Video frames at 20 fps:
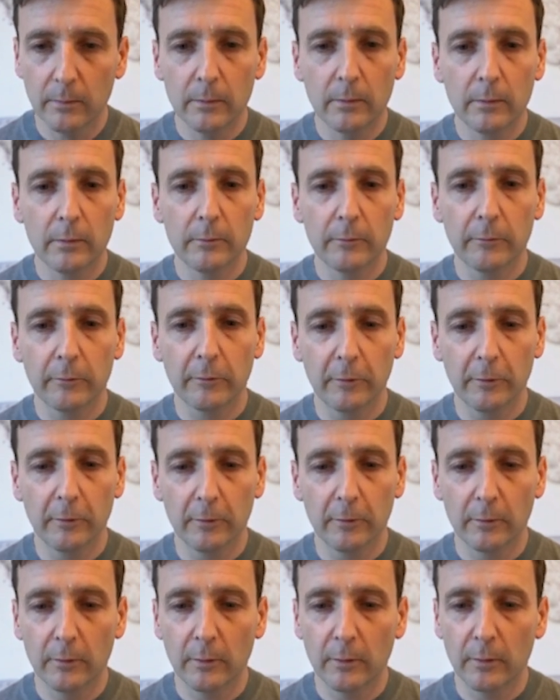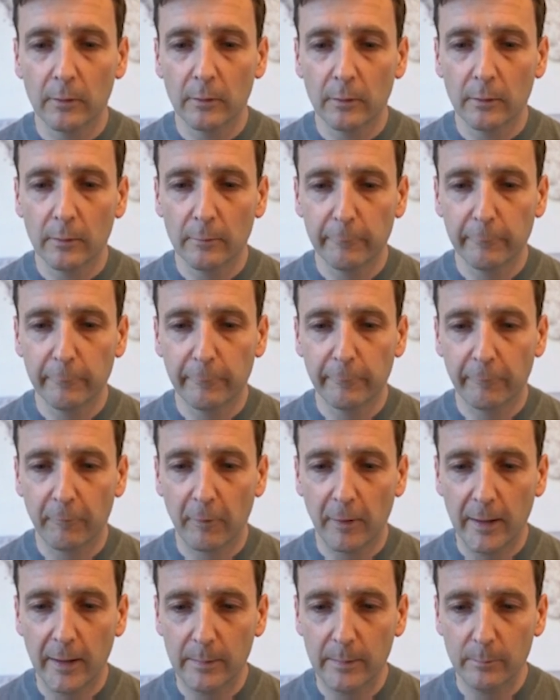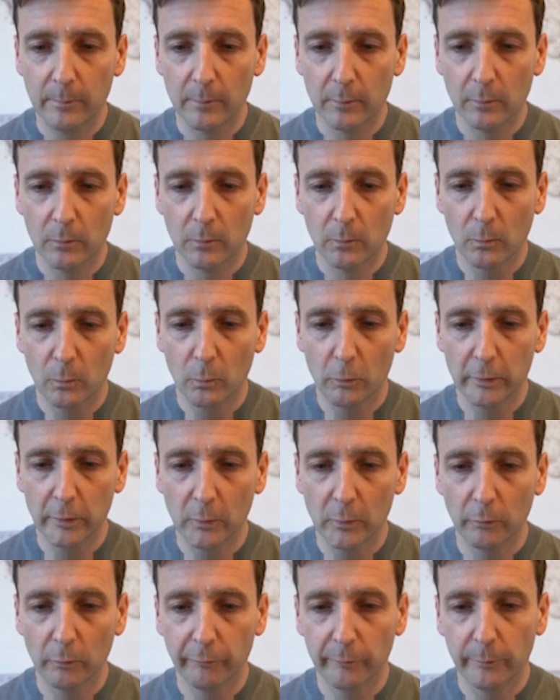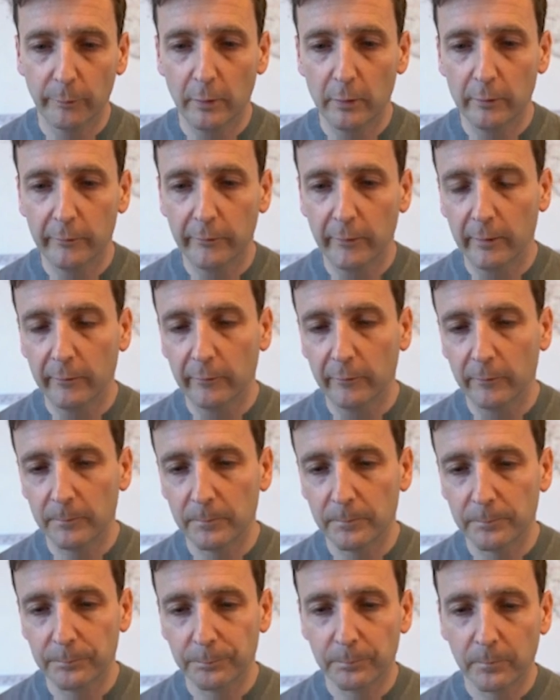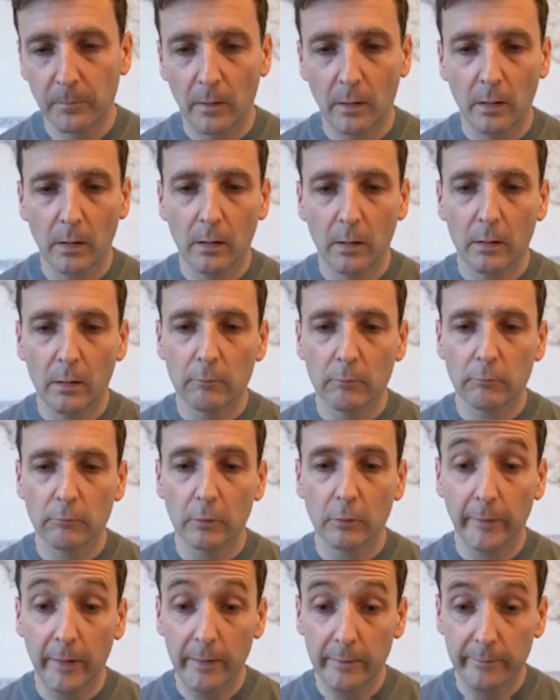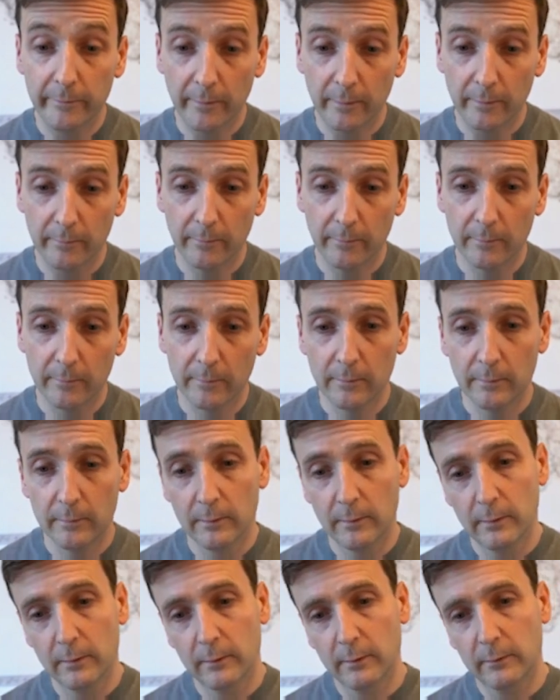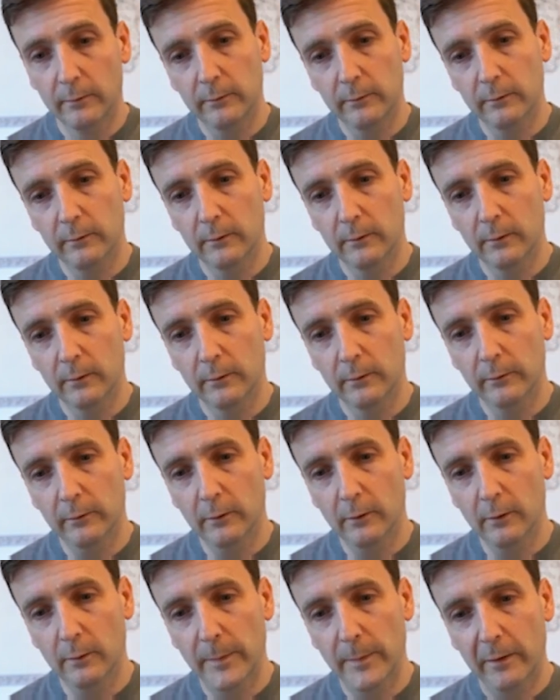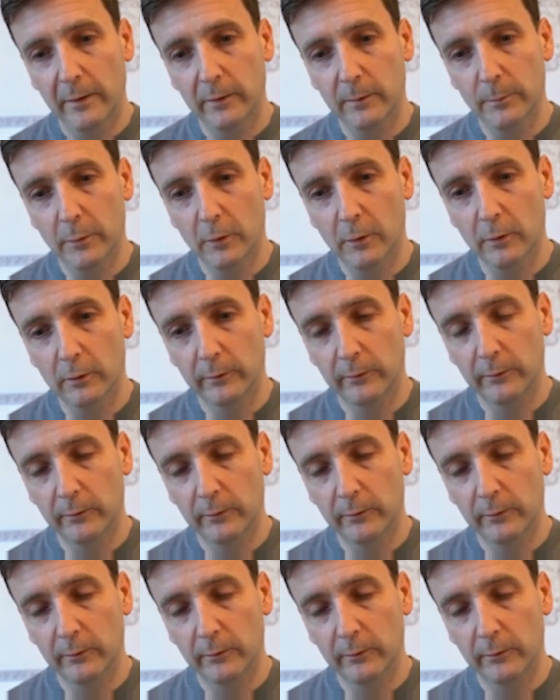to frame what you want to process, rotate it so that the bounding box